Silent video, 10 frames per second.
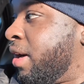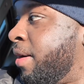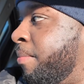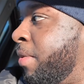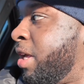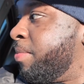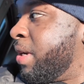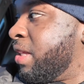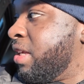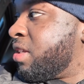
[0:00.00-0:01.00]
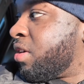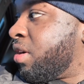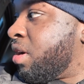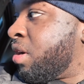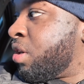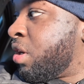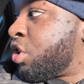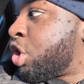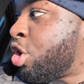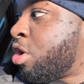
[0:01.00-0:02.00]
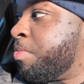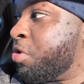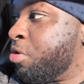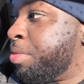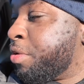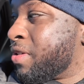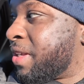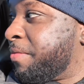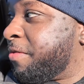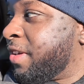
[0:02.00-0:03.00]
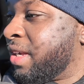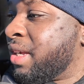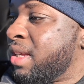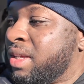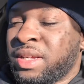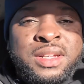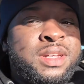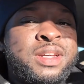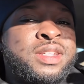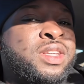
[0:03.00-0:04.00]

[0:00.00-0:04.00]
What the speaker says: maybe it needs a shock absorber or something, because